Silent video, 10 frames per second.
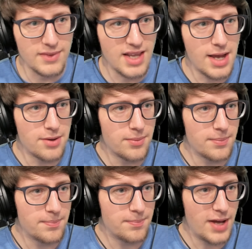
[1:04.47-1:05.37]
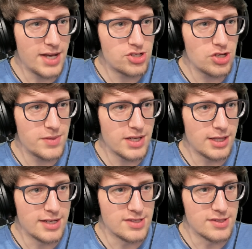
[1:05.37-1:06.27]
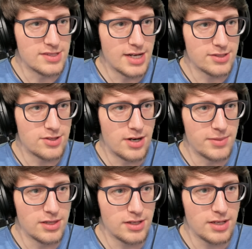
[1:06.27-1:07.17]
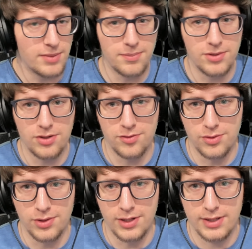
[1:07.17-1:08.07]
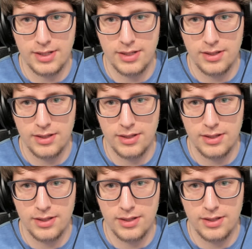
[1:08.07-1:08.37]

I I should be a licensed doctor. I mean, look at my beautiful work.